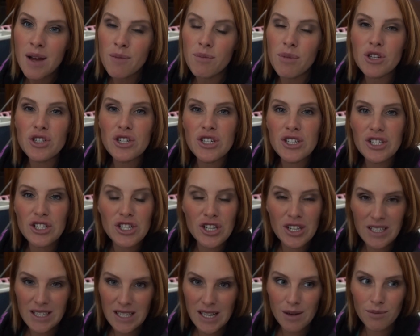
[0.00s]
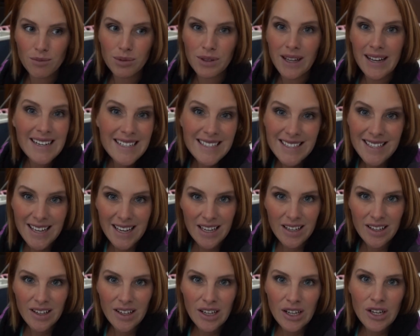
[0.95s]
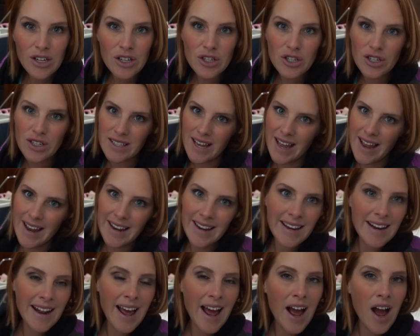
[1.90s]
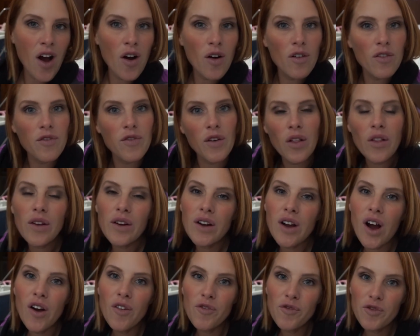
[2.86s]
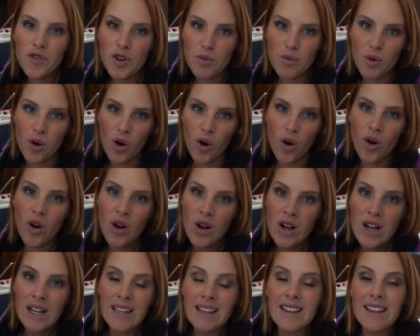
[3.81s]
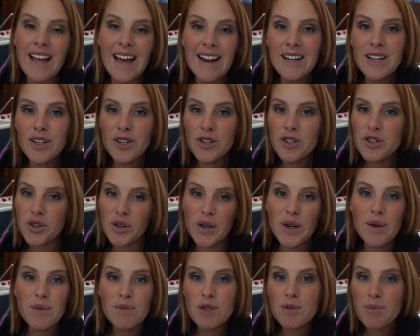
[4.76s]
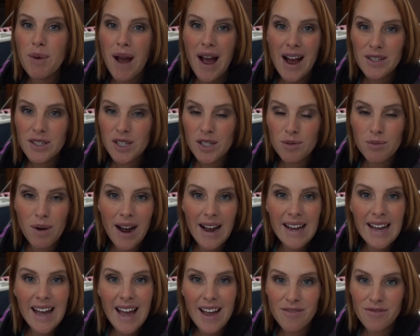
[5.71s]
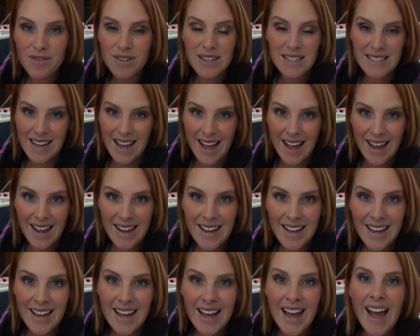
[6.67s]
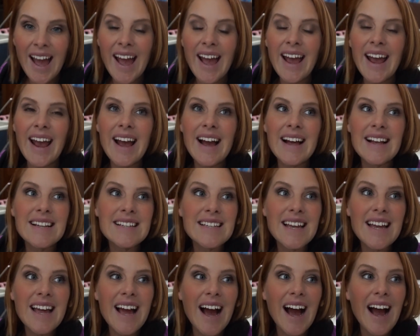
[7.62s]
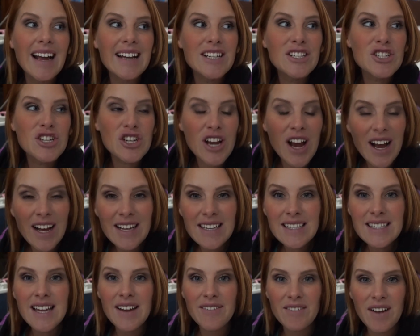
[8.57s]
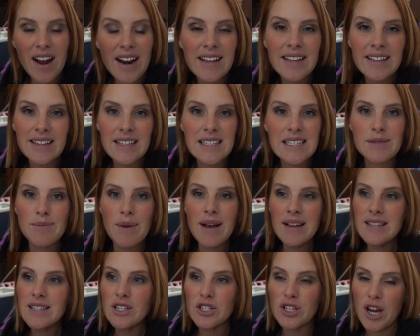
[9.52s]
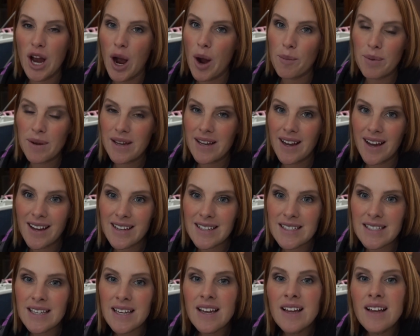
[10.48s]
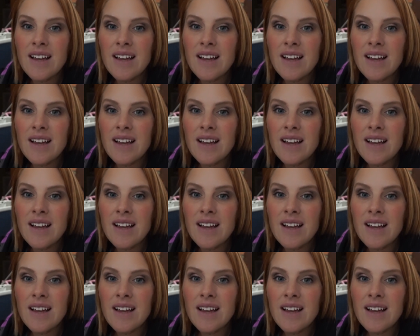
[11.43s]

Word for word: but she's just complacent. She's hanging out, feeling comfortable, letting her dreams pass her by every day. And I just have got to get this message out because